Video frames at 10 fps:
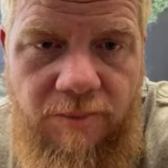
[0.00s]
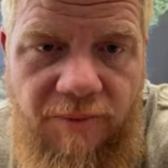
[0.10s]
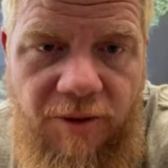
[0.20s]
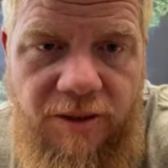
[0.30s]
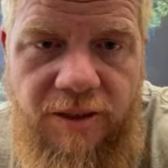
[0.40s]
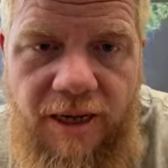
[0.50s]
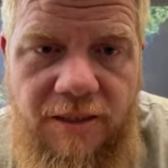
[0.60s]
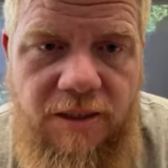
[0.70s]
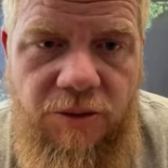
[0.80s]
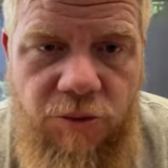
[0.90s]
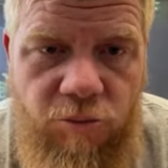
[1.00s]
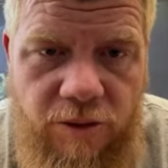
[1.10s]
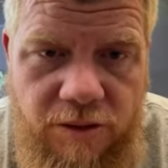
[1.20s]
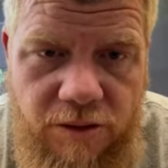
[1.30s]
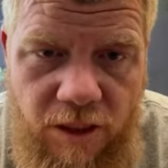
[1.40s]
I've already had to deal with
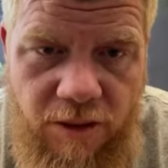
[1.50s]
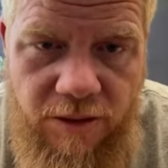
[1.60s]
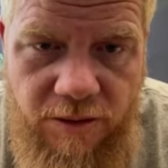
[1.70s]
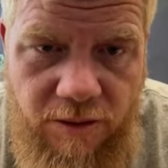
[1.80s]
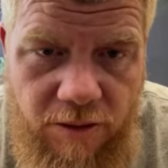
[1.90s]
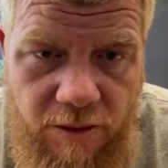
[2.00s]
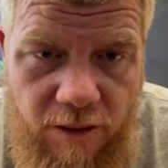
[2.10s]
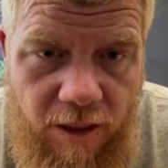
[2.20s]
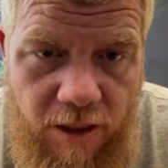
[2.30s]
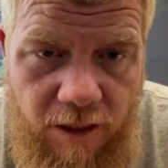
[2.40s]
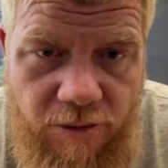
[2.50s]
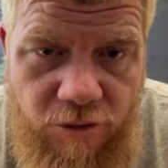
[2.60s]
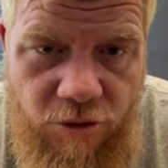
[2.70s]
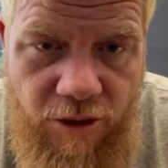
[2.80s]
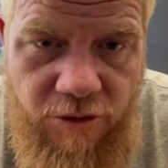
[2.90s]
one stalker. Uh, do
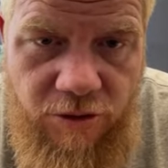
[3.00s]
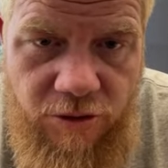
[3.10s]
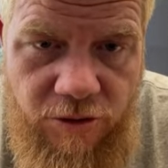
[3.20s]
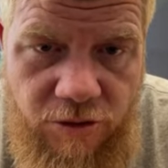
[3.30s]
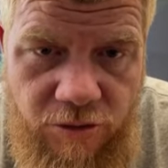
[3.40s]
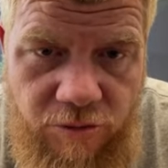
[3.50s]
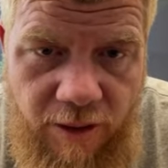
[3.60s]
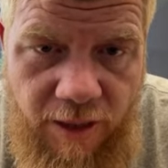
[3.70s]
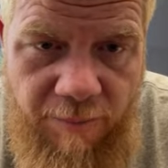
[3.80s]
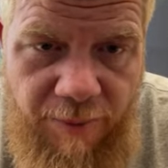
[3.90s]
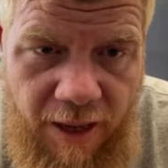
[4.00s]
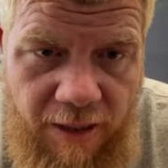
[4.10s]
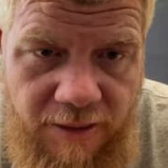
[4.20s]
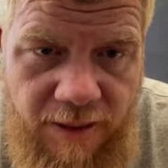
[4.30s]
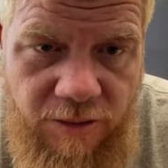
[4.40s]
shelters do a
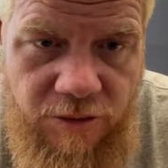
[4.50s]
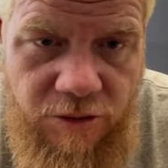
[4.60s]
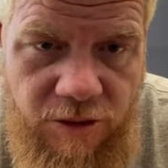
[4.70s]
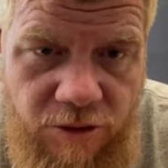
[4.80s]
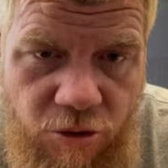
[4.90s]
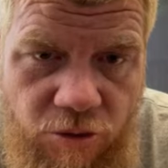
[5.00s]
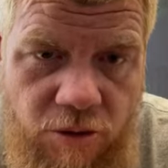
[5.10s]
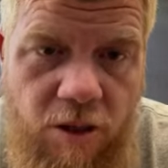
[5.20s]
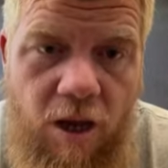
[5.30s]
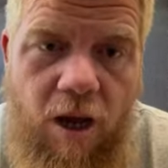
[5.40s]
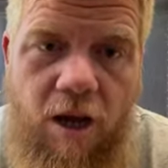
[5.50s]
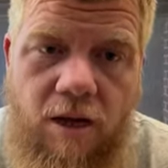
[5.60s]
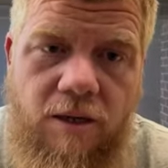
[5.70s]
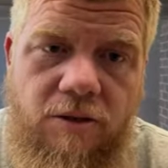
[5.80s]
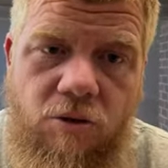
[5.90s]
pat-down search?
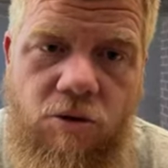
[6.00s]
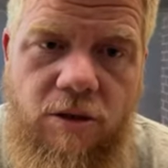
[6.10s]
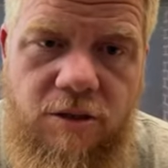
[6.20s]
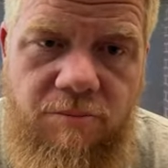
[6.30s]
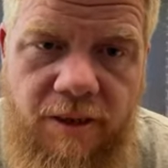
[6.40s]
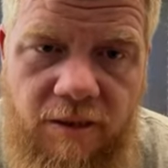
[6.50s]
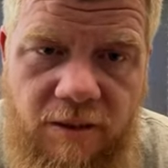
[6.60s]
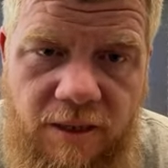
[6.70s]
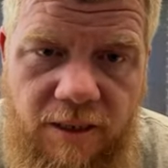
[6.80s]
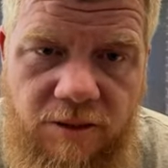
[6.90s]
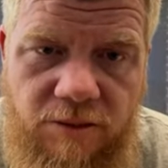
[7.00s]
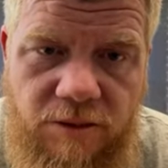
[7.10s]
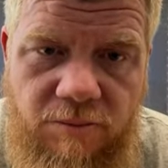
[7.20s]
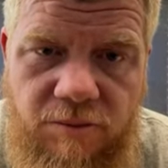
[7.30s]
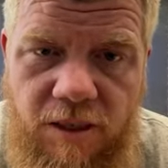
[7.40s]
uh, usually it's a metal detector.
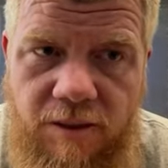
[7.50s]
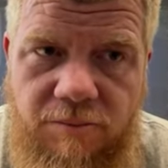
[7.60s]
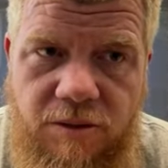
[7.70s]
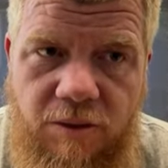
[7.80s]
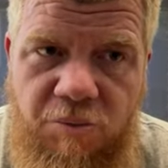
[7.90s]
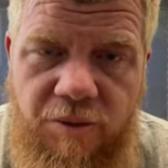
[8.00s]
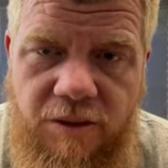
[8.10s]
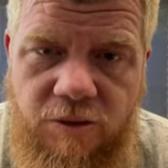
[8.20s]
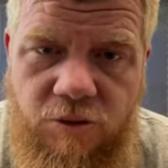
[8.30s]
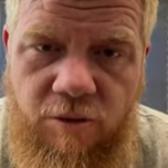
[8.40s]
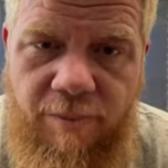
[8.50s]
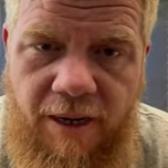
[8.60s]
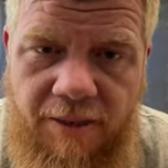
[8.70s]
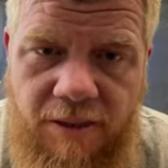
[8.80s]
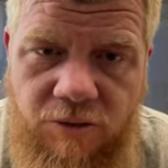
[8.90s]
Sometimes they will do a
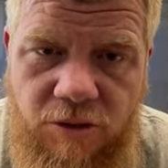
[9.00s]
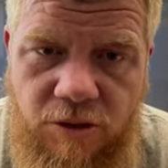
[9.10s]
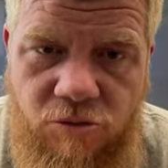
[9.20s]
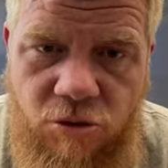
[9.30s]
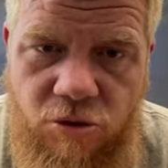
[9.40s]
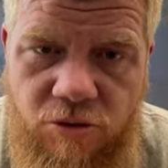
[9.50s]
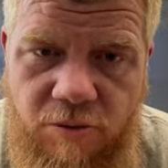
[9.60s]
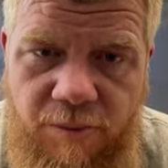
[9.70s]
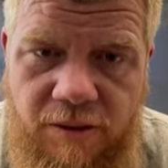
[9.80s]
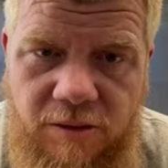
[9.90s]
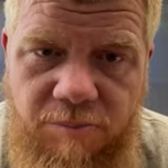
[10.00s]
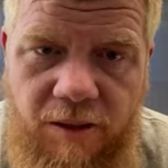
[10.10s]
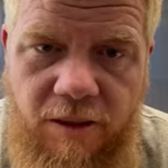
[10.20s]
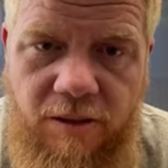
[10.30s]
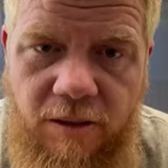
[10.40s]
pat-down search. It just depends
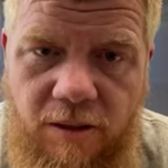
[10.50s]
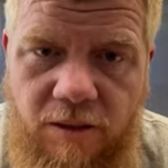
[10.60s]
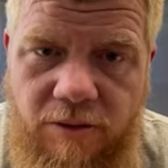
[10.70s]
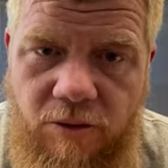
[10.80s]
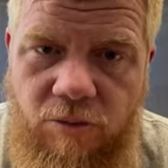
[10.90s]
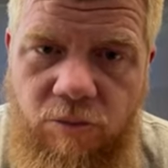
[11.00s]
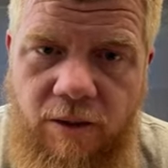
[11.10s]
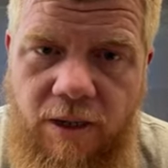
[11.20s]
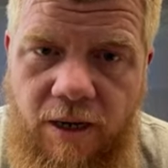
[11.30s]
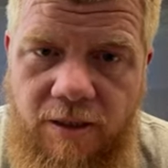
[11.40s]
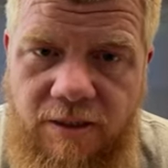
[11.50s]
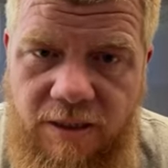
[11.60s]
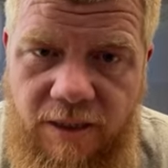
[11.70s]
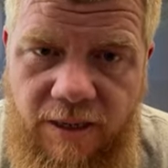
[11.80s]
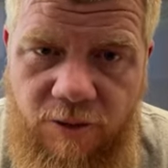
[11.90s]
upon, you know, what kind
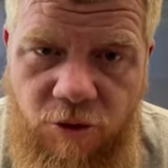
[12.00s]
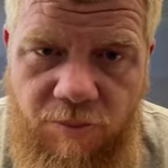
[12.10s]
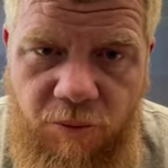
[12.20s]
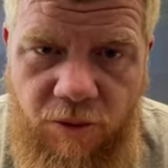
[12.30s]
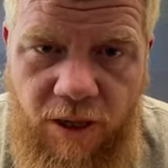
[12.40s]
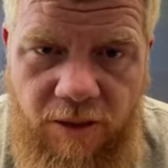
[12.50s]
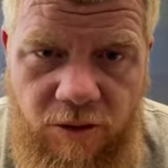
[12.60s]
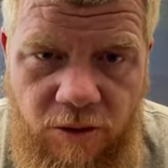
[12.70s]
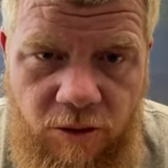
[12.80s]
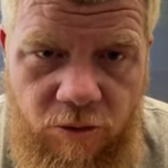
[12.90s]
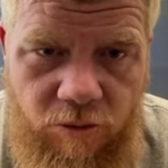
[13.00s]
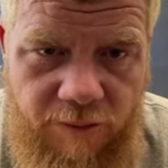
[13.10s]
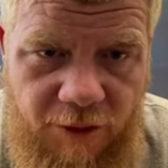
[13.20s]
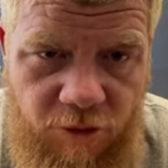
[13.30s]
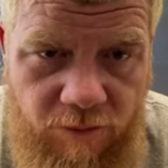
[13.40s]
of dictatorship you got in your
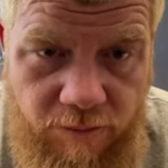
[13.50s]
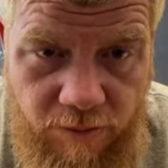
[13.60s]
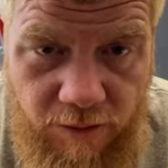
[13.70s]
local region.